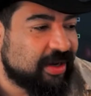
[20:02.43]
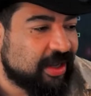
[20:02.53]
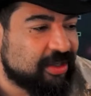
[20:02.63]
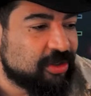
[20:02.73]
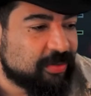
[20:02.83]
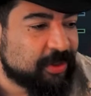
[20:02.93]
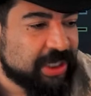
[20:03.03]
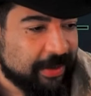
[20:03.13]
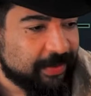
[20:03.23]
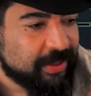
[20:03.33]
a, a, usable
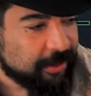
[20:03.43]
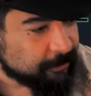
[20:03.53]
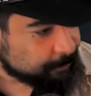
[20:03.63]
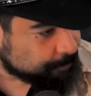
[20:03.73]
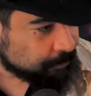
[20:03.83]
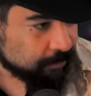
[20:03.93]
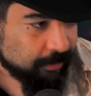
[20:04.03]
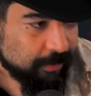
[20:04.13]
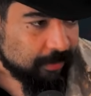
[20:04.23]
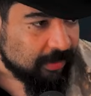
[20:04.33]
champion here.
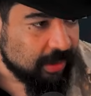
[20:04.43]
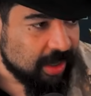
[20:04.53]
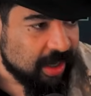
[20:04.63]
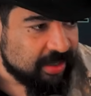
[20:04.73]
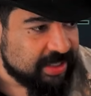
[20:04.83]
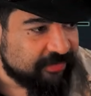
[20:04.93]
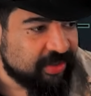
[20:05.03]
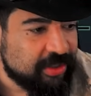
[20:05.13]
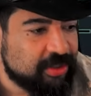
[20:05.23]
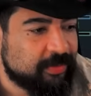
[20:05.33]
Uh,
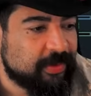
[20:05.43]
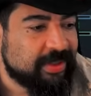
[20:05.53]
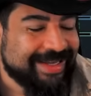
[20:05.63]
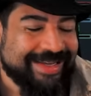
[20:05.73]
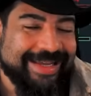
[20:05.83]
definitely usable